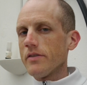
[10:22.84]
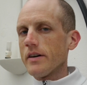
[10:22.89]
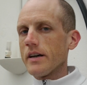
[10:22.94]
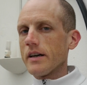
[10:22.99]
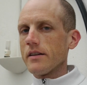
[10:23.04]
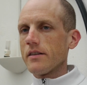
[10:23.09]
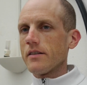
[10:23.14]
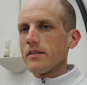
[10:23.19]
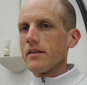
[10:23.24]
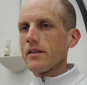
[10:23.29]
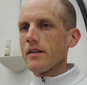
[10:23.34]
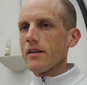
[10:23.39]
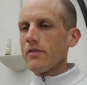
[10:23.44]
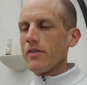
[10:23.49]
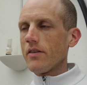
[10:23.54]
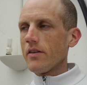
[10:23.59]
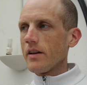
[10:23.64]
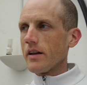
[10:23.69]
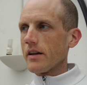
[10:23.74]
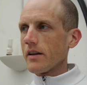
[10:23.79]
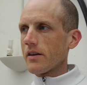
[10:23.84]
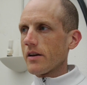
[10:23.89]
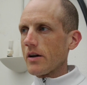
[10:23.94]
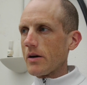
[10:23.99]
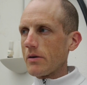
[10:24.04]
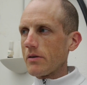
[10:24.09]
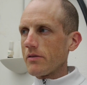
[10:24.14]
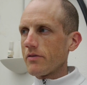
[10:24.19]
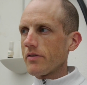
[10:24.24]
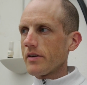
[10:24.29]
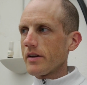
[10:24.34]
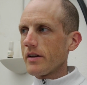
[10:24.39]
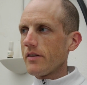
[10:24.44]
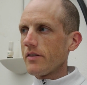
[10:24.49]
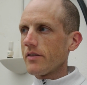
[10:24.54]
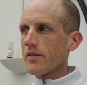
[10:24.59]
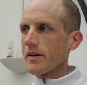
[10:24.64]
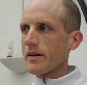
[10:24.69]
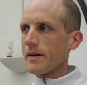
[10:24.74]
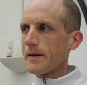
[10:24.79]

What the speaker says: that, if you let go of these